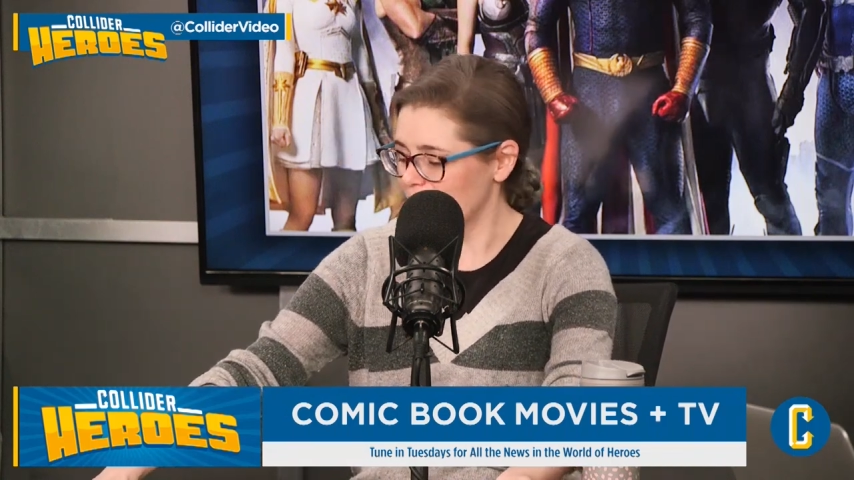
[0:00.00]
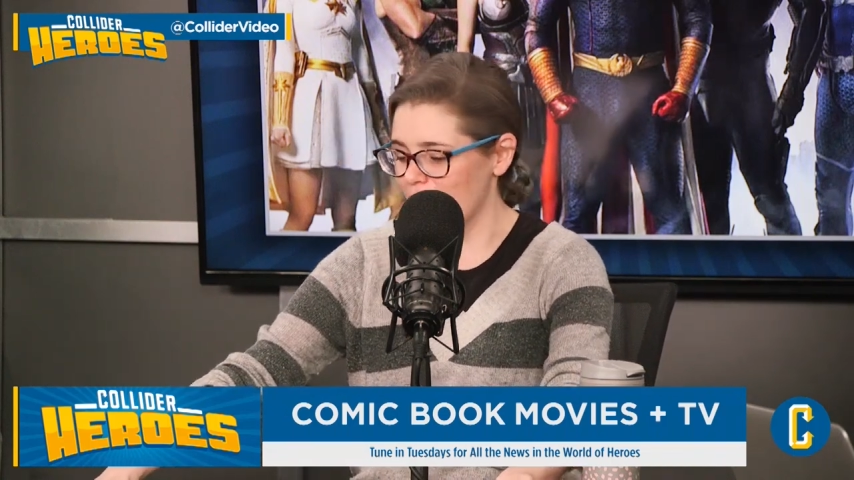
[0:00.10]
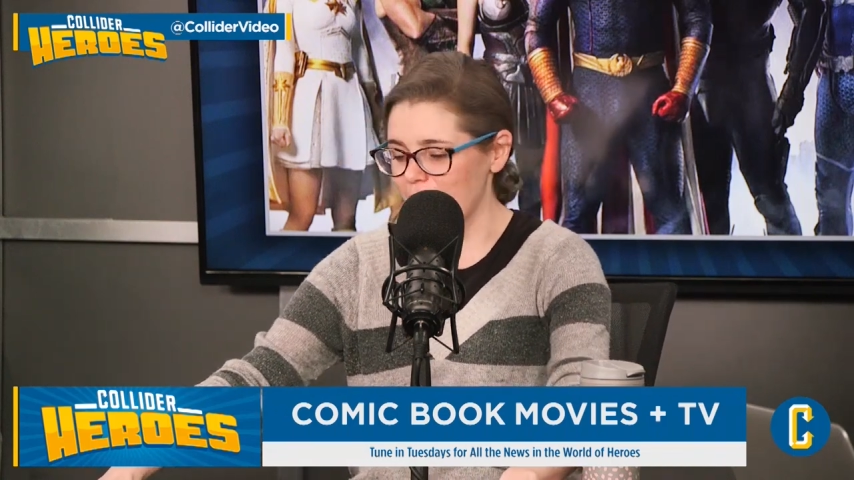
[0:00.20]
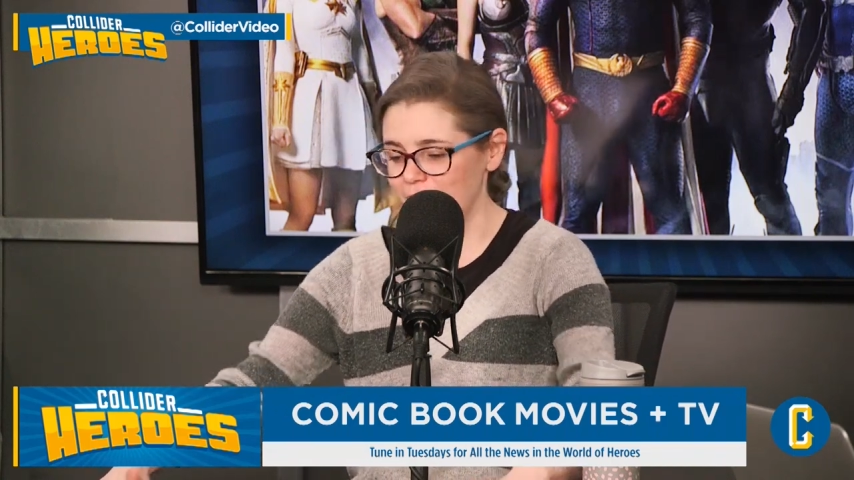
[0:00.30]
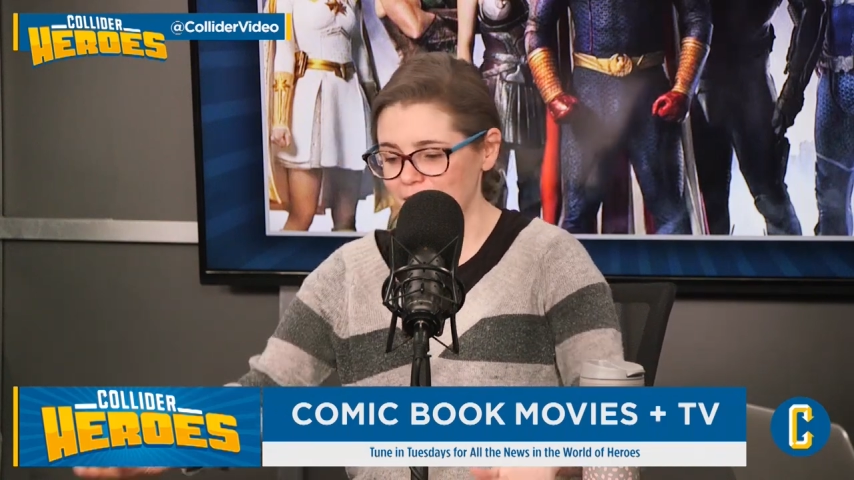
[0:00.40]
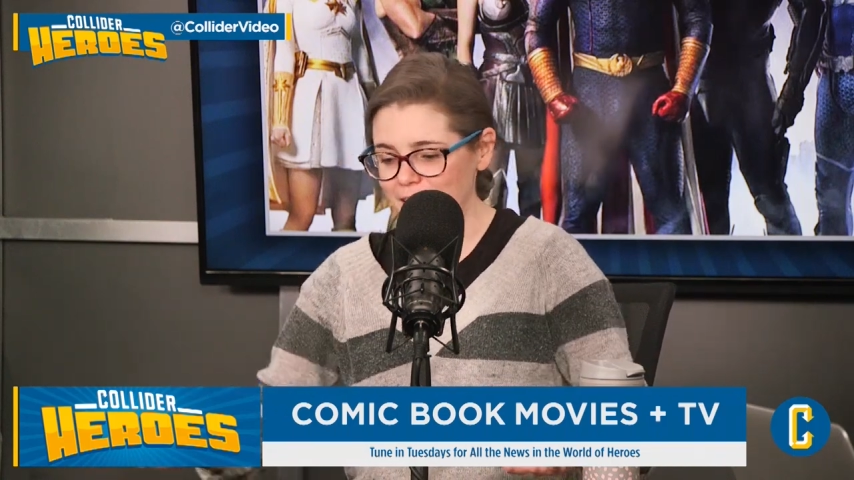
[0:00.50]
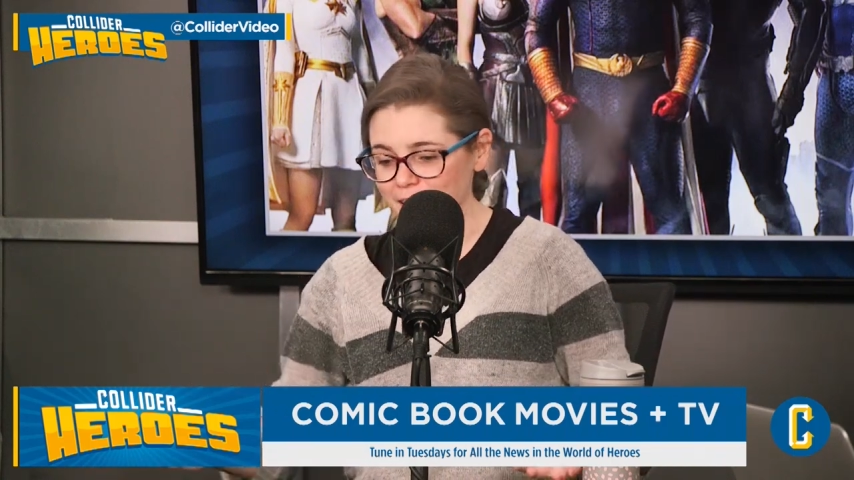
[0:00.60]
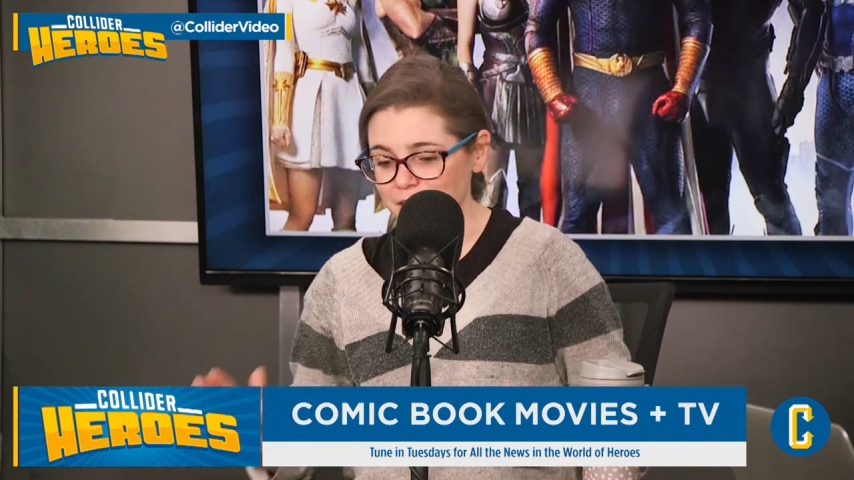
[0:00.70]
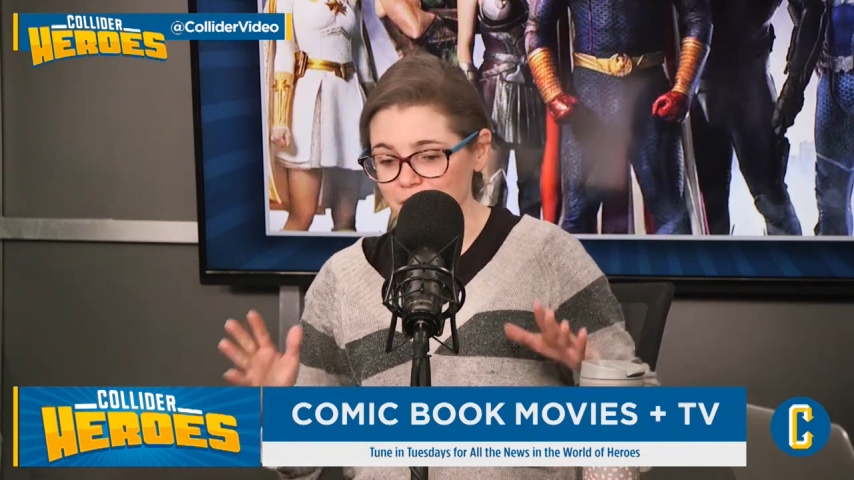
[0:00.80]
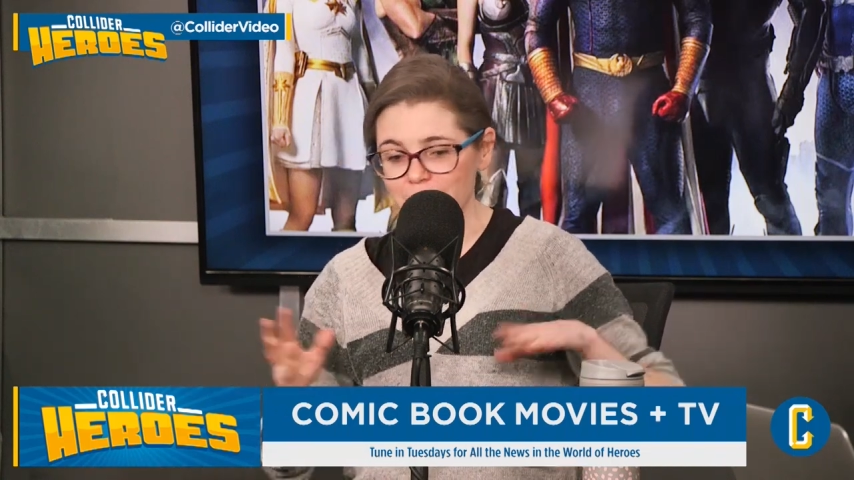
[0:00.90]
Uh,
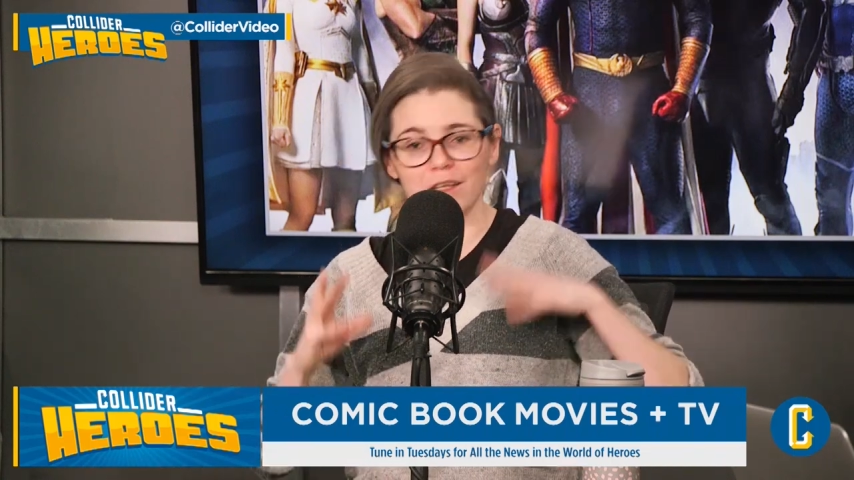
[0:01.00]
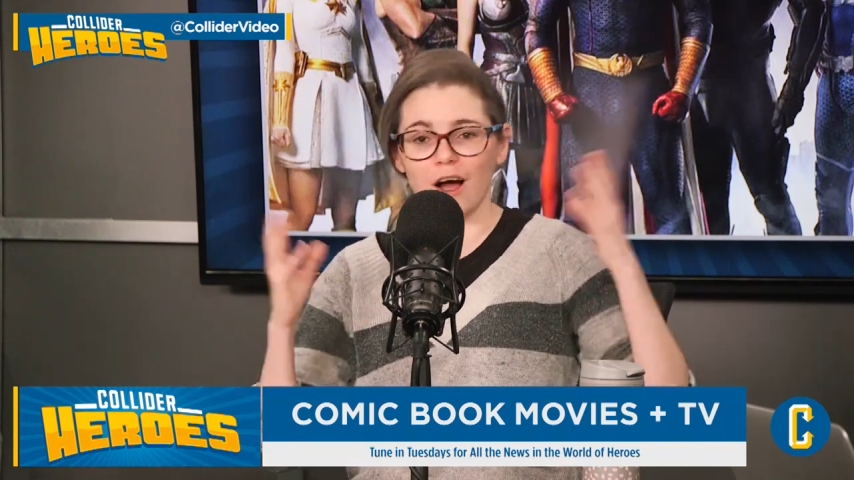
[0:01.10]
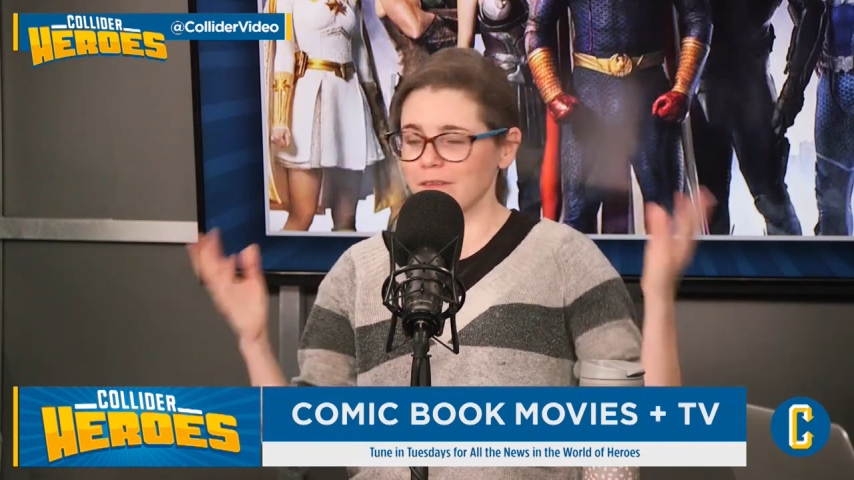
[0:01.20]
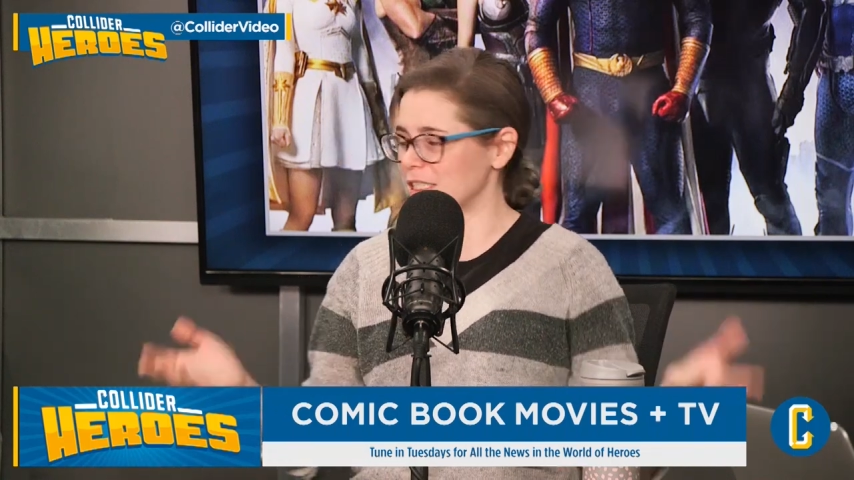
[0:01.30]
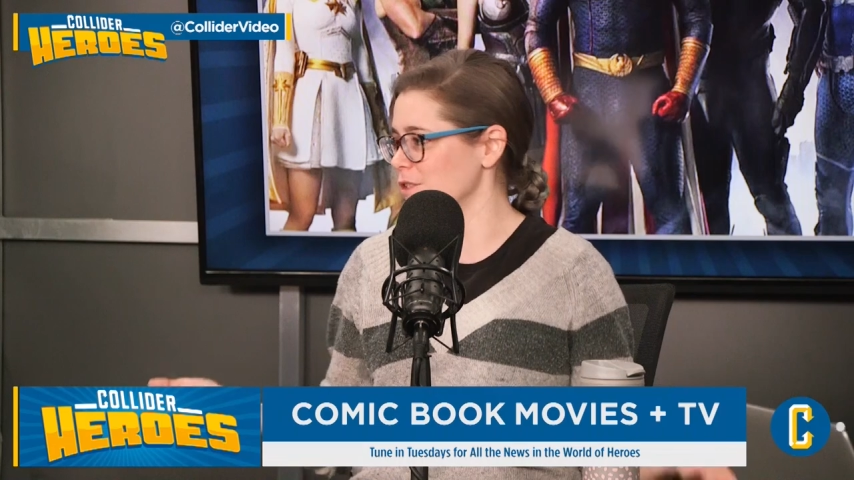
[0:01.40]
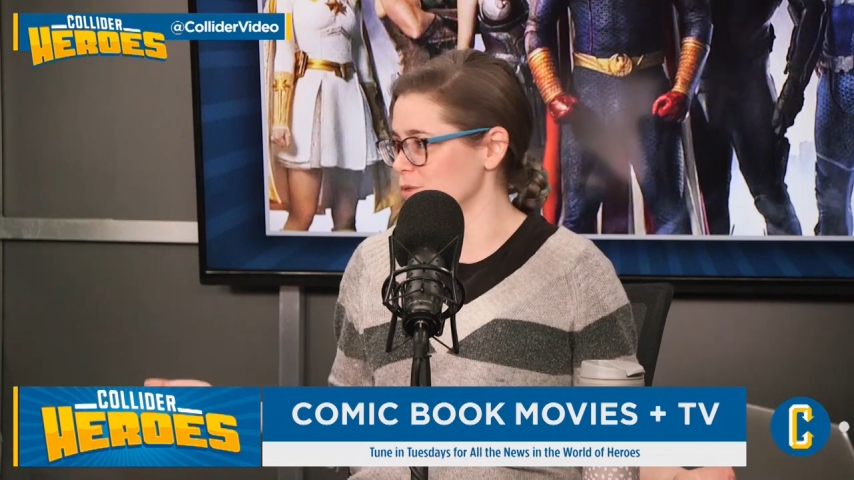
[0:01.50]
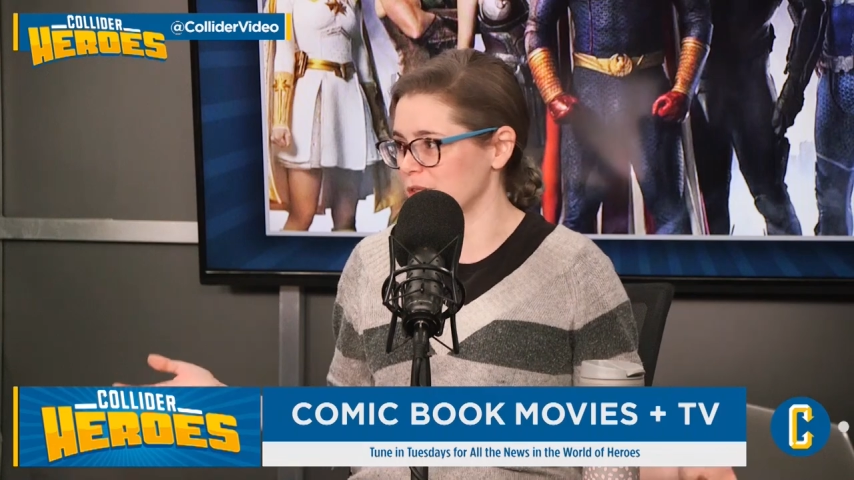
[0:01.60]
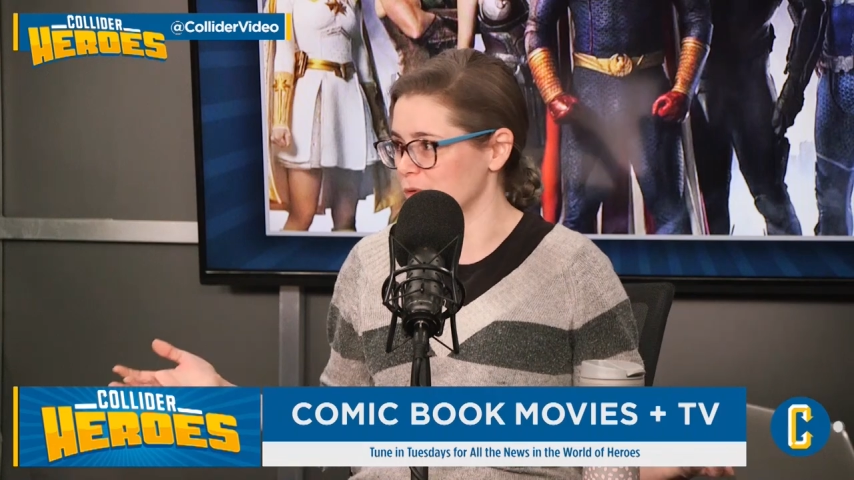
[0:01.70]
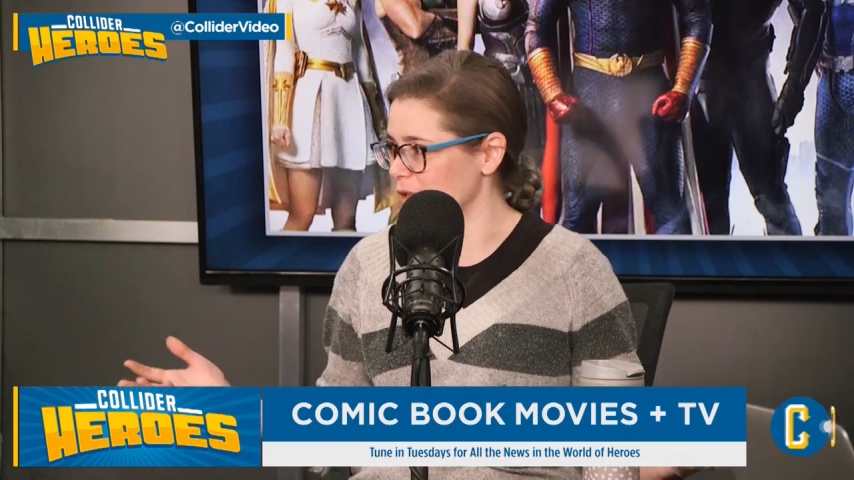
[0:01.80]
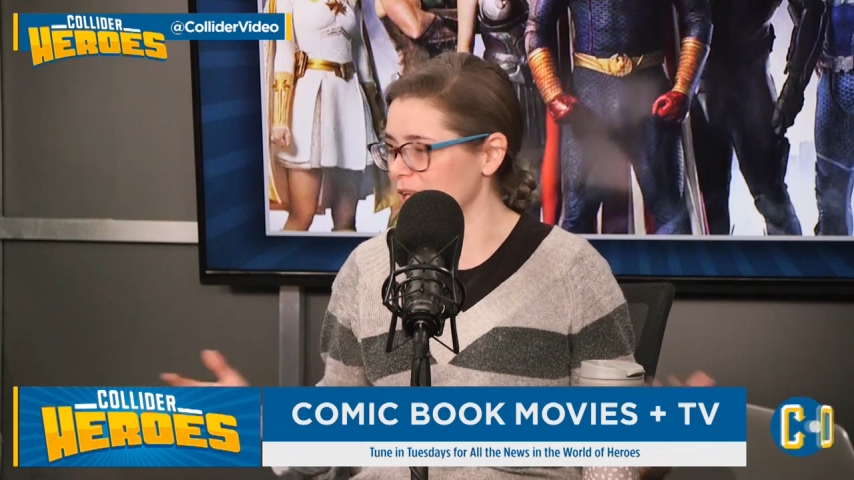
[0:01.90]
and they obviously do
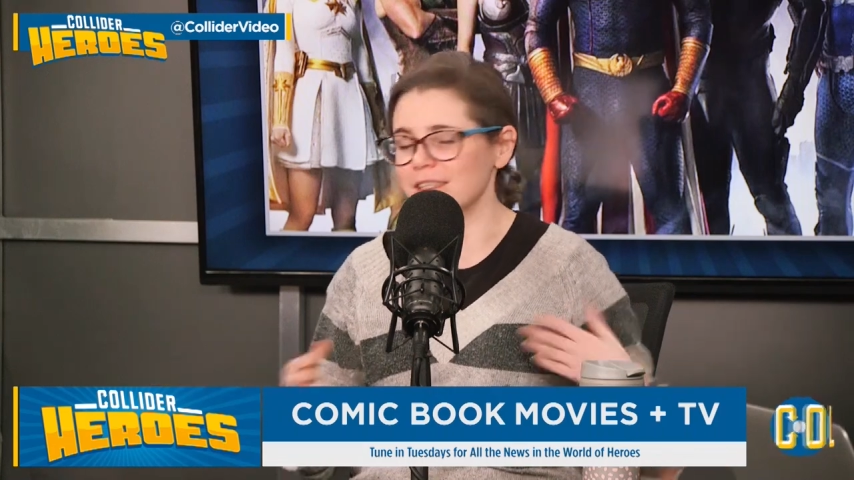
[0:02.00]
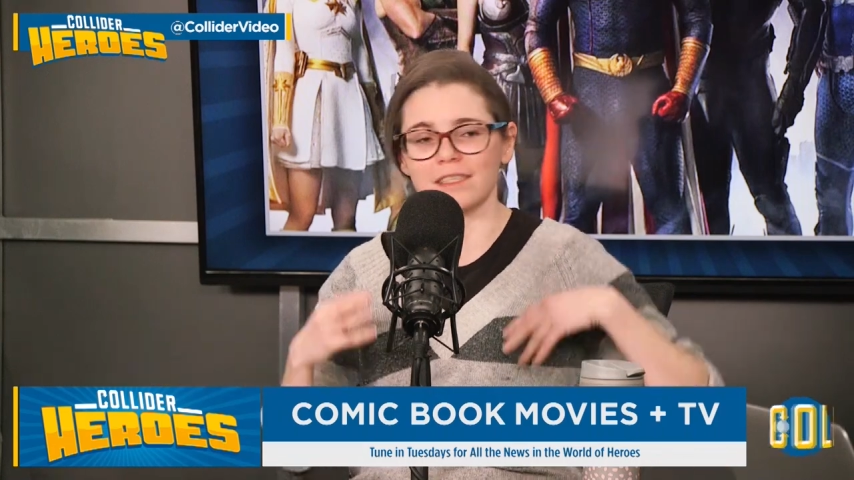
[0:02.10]
different things.